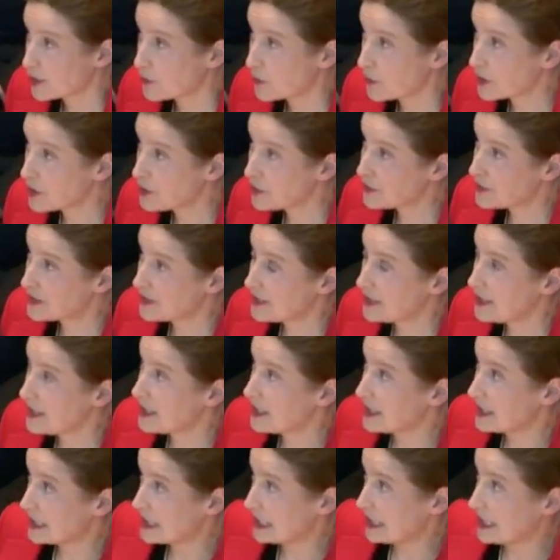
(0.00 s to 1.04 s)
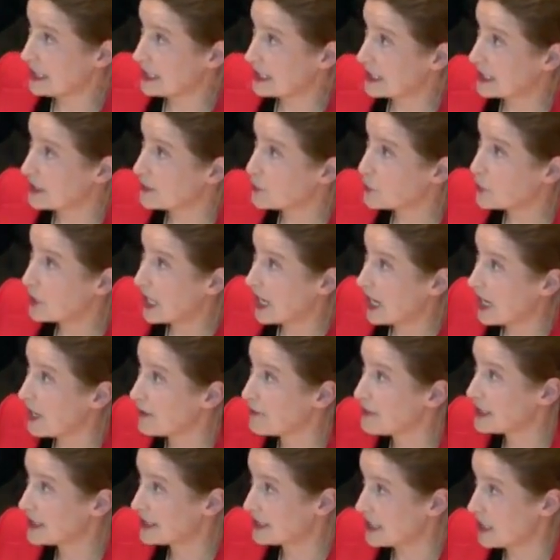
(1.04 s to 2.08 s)
So what you see indeed, and we
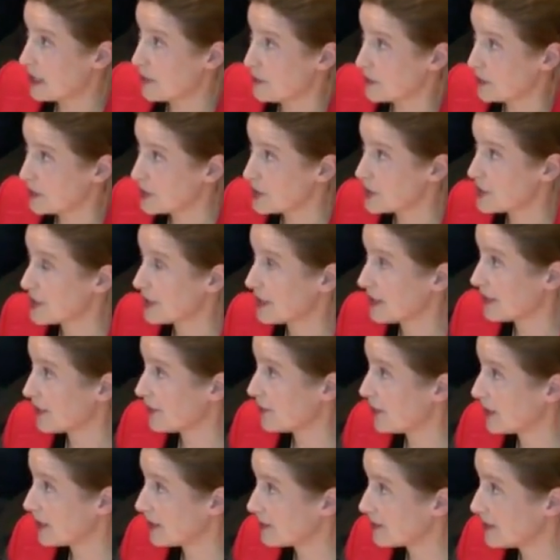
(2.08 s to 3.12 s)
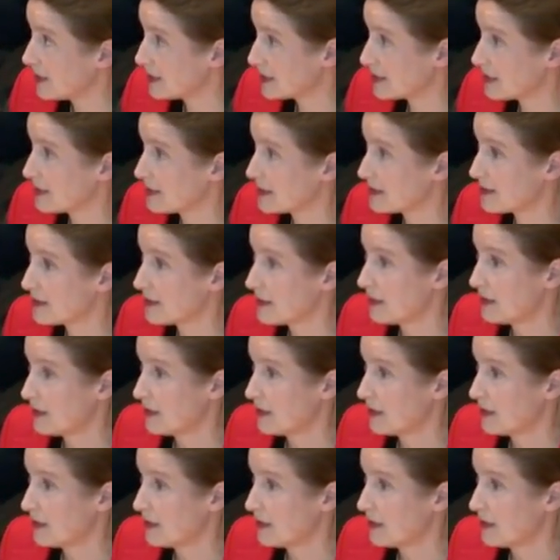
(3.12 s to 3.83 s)
have established, and I think this is